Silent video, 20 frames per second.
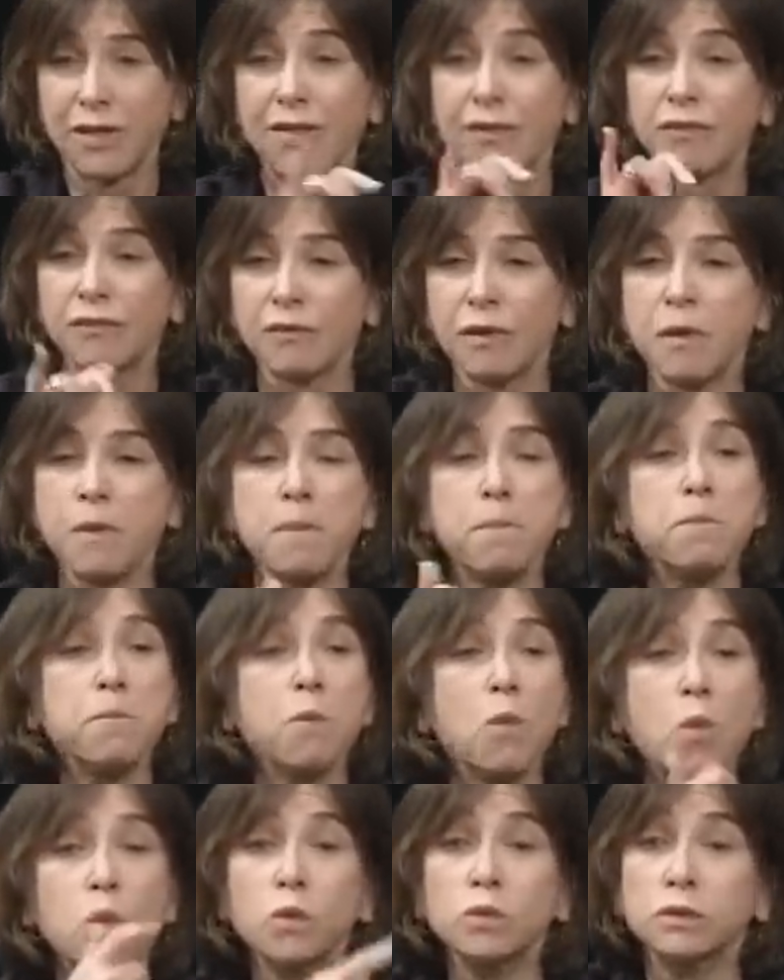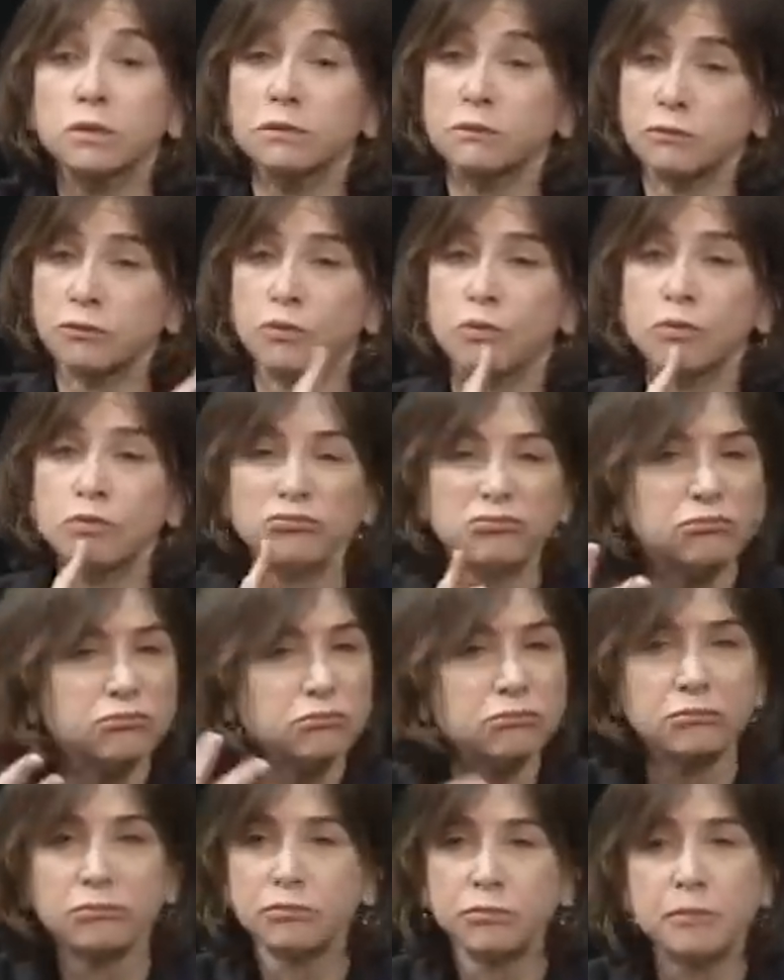I did work with the council
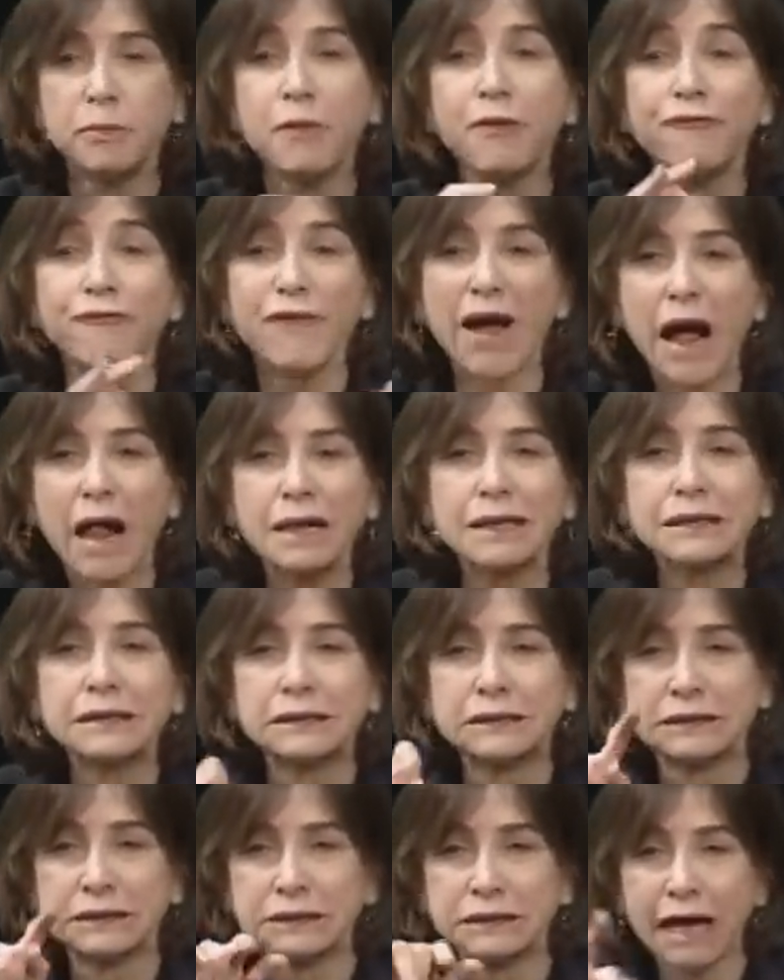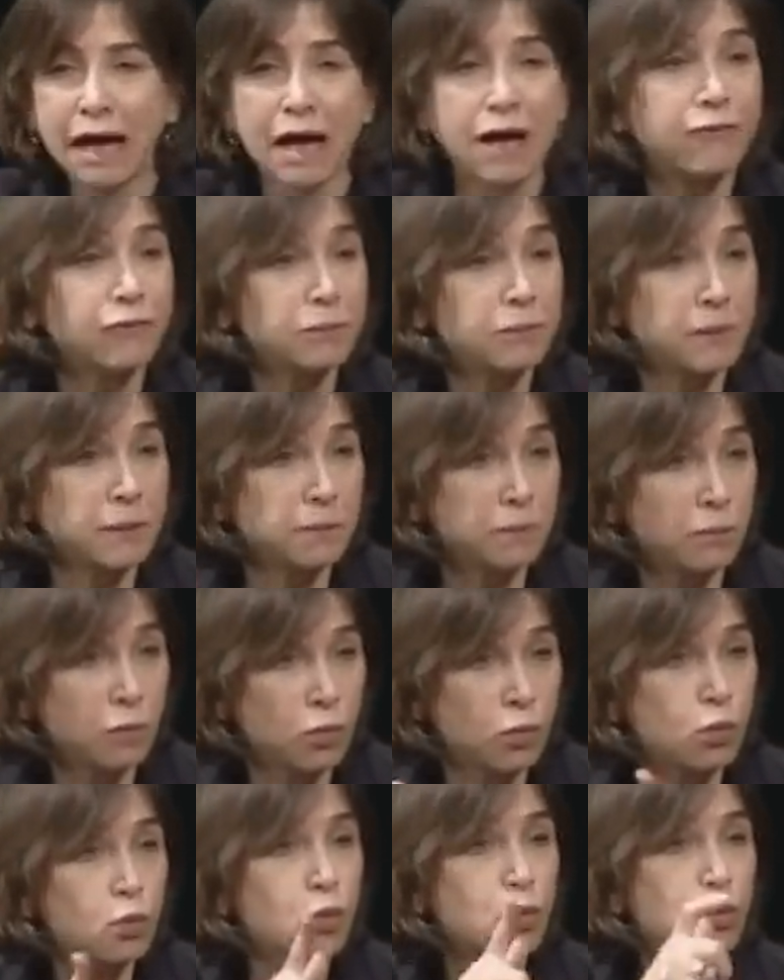um, and that was mostly
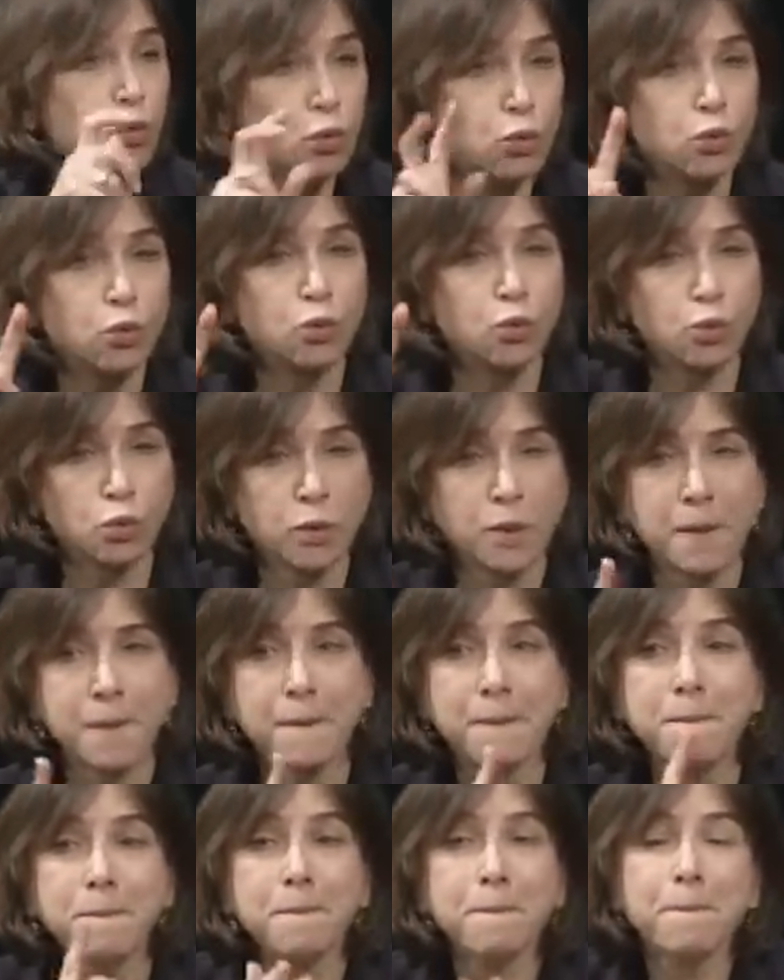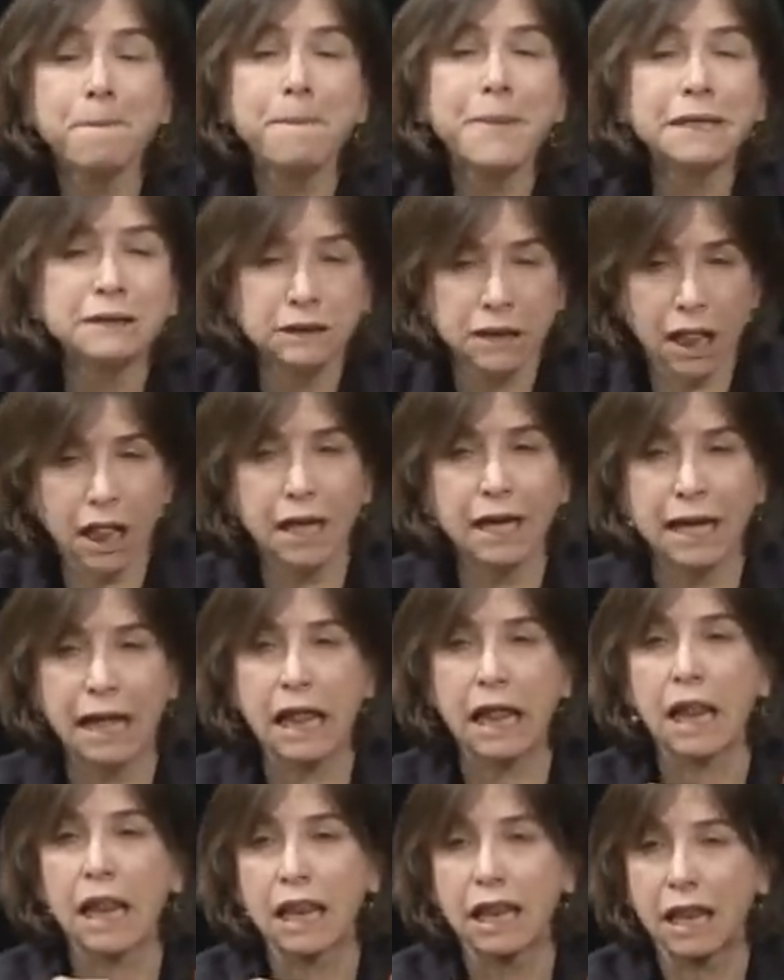faculty and staff, the official media
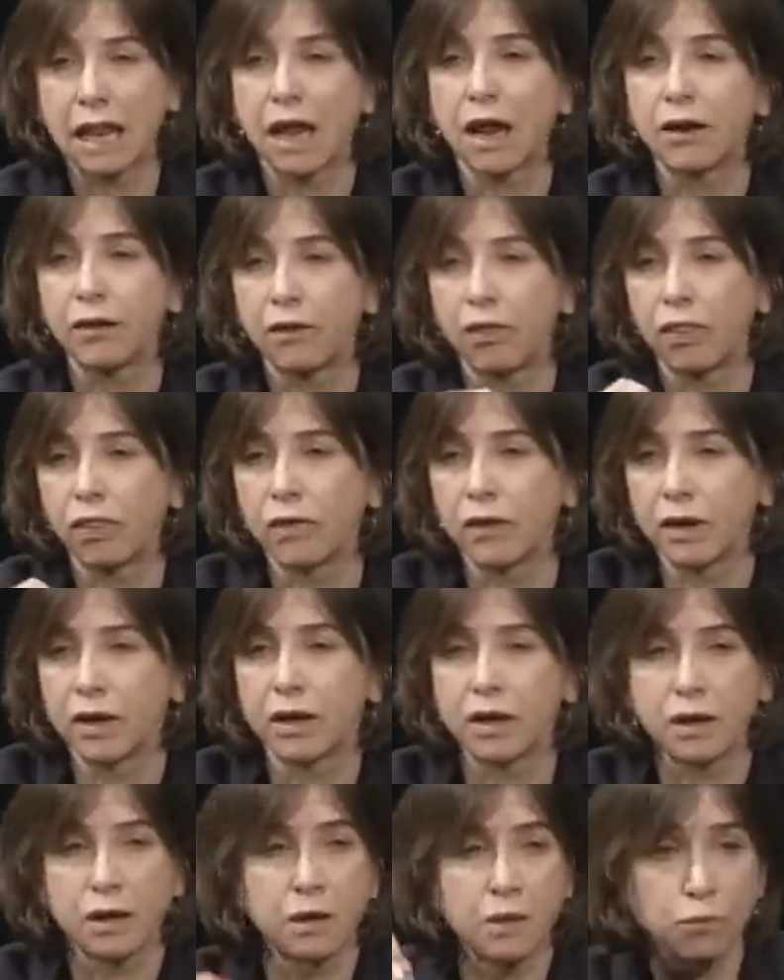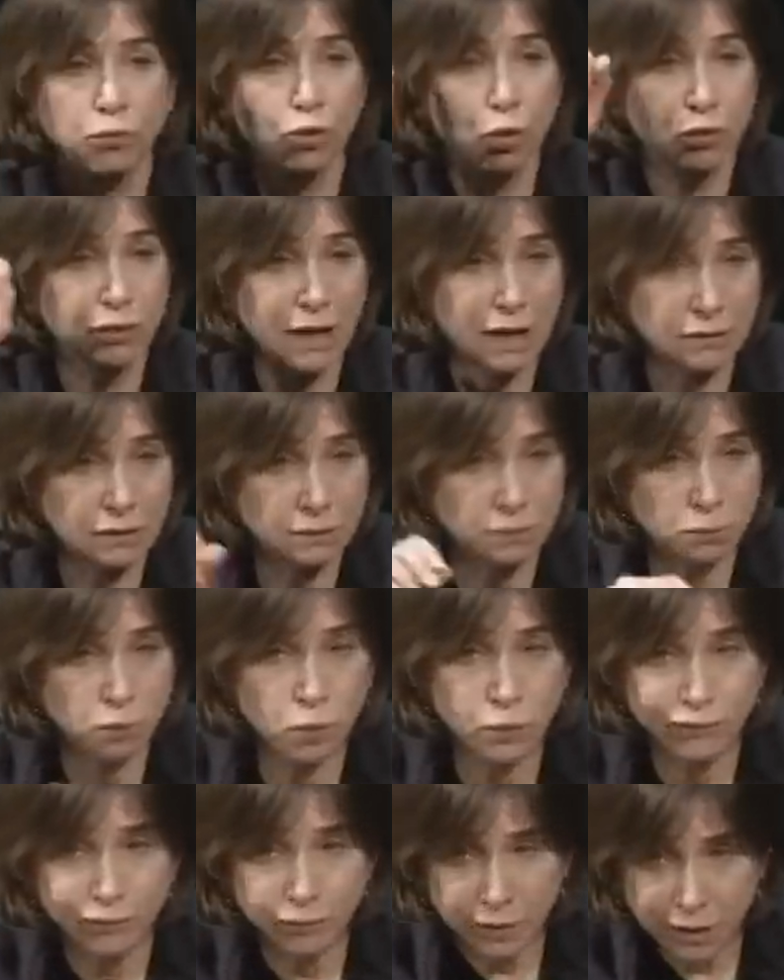body who did uh,
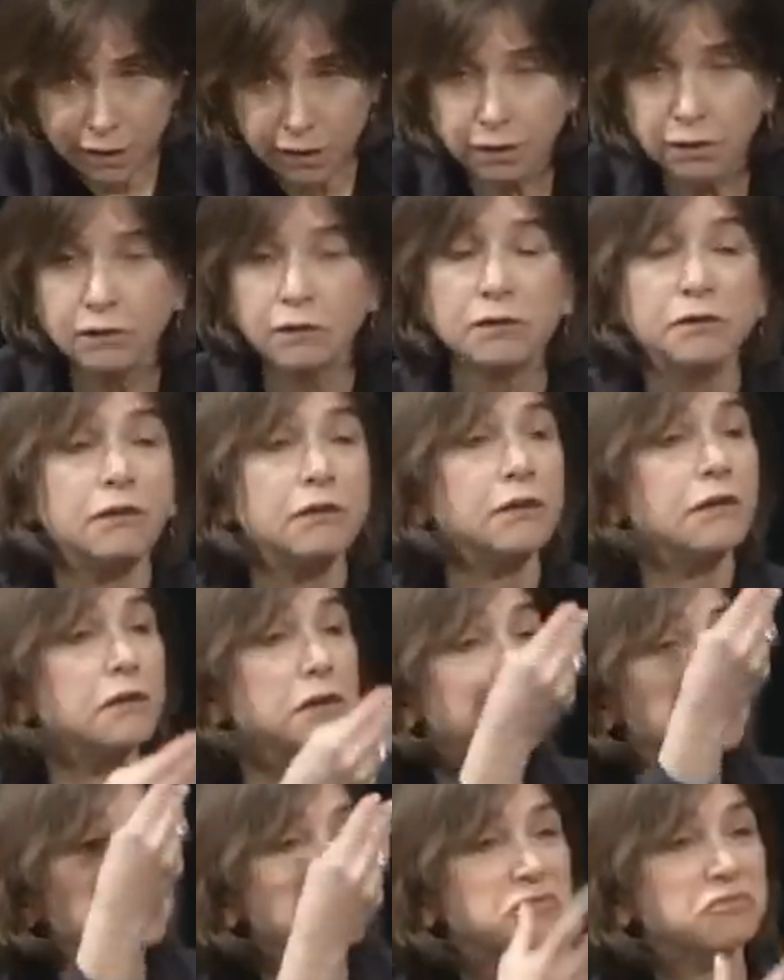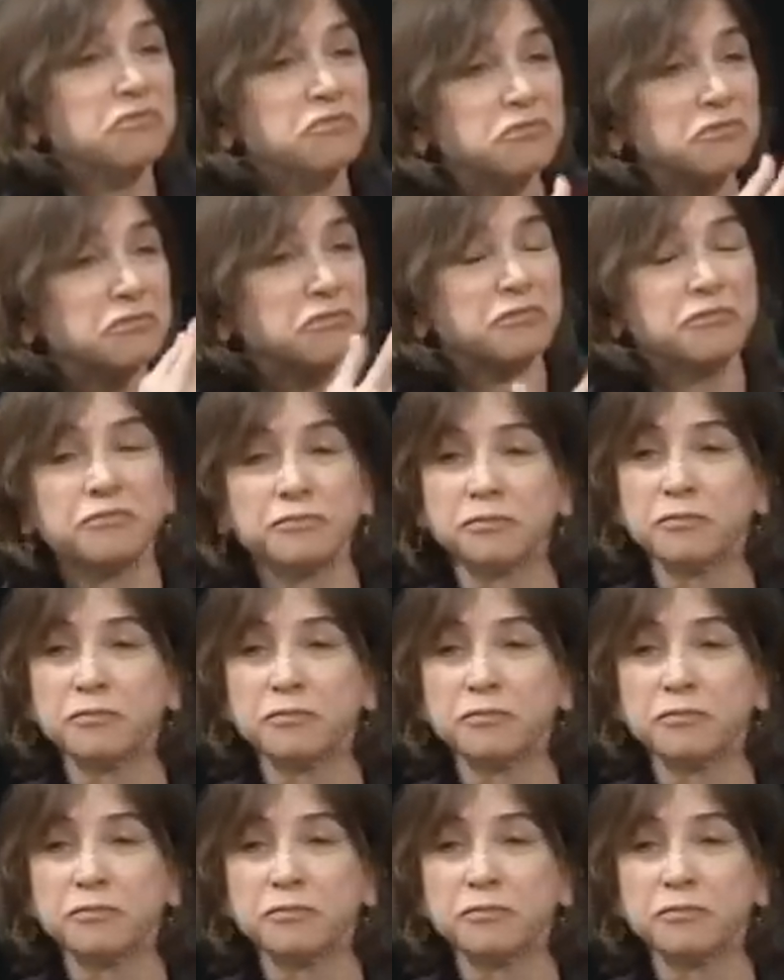lead the protest movement.